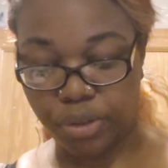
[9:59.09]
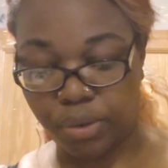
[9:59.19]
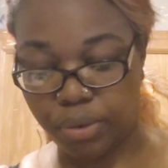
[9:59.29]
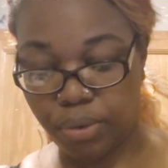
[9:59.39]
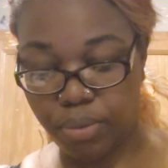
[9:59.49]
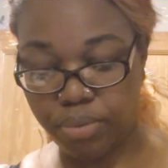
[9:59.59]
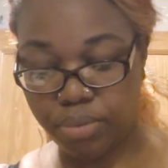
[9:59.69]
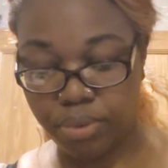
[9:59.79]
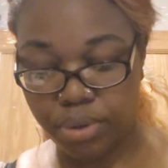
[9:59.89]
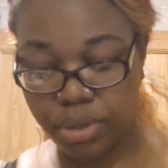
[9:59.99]
total.
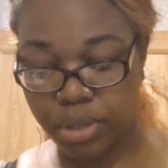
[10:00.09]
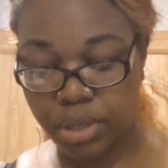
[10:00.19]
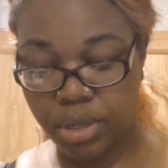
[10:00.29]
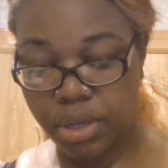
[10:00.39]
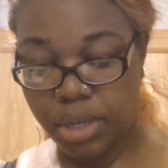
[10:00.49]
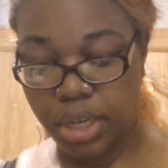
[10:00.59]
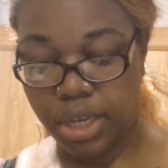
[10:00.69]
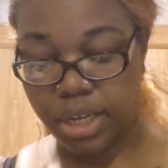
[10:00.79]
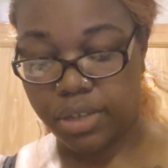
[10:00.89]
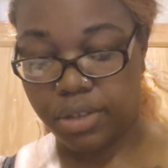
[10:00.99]

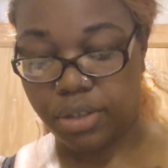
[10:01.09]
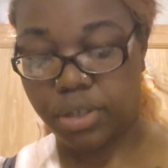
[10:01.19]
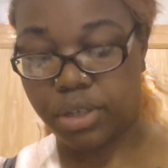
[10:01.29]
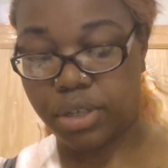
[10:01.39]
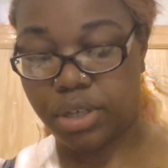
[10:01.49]
And I took